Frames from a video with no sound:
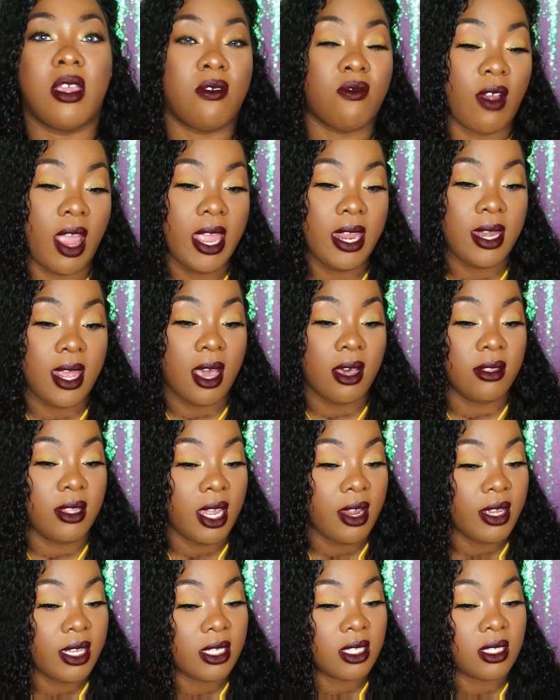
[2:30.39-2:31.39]
And right now
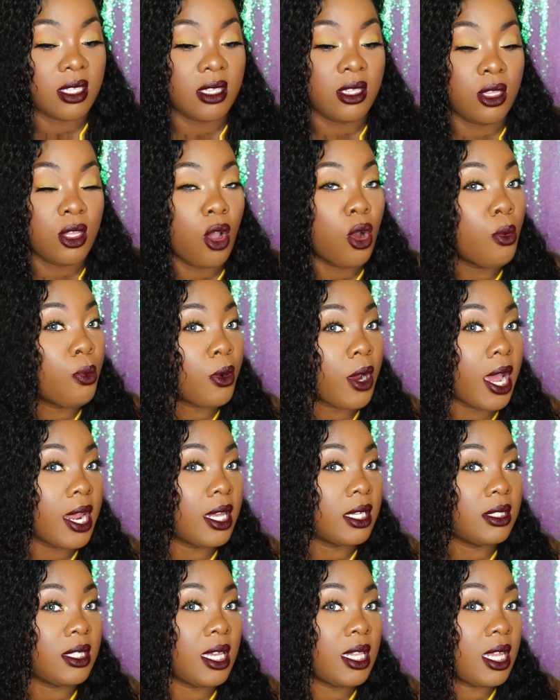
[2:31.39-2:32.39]
there is no
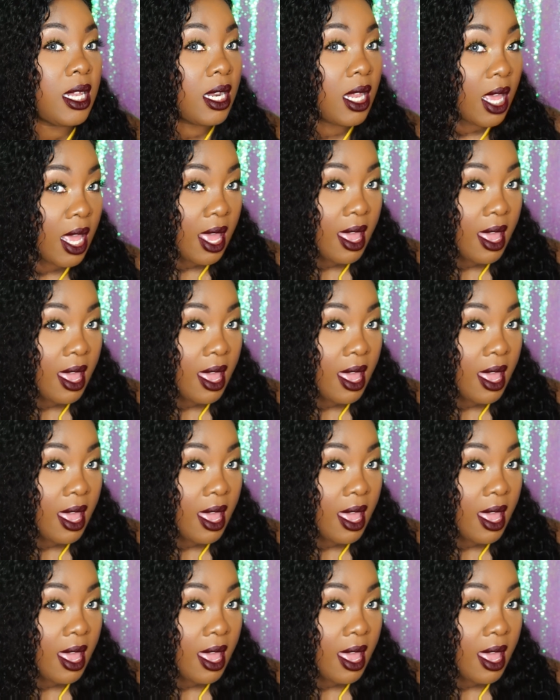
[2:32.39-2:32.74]
product in it.